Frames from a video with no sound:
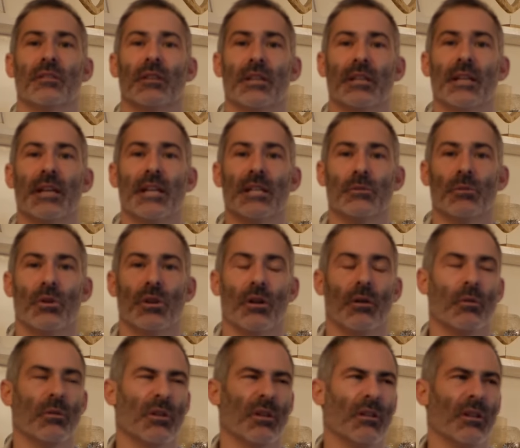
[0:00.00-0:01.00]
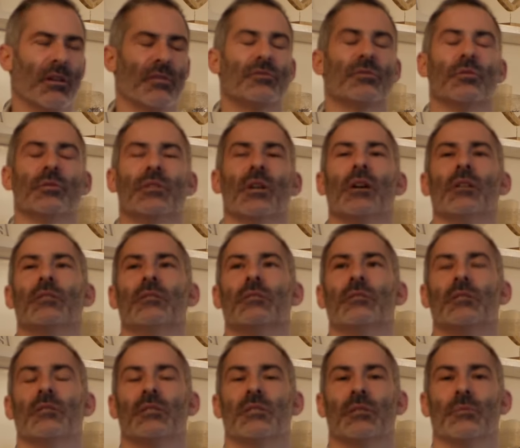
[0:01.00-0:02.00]
the years when I would have loved to have done
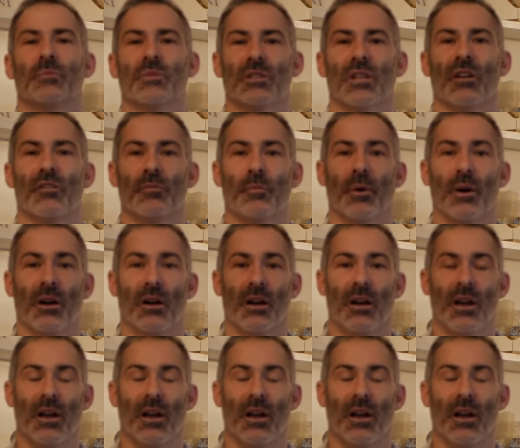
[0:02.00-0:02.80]
some stuff, but